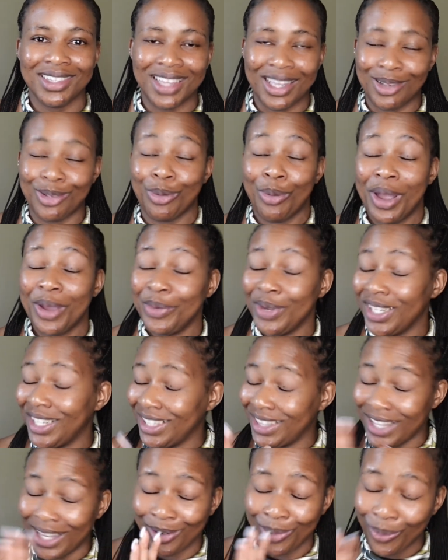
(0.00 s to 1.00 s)
that's why we
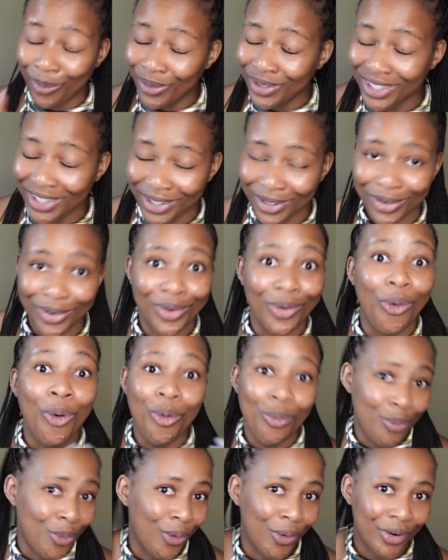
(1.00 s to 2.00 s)
need that whole year
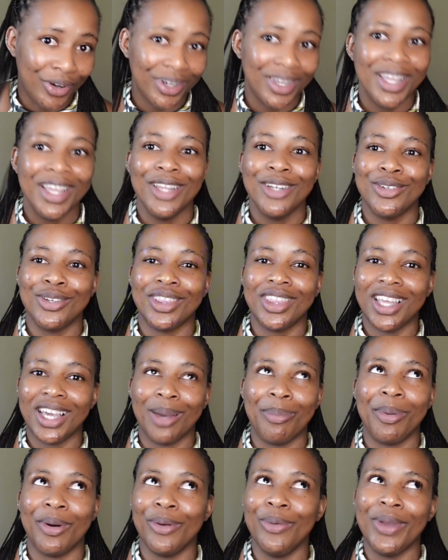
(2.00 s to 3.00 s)
or more to think
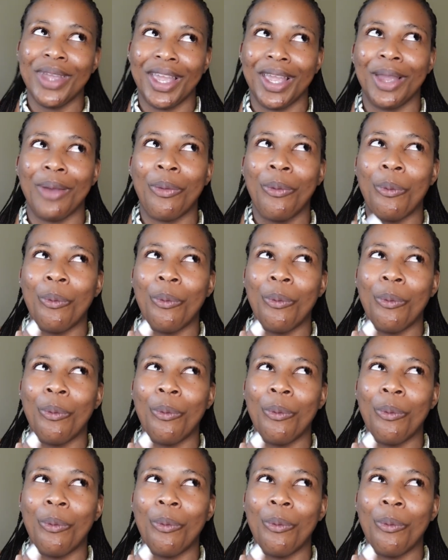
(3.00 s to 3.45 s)
about, okay,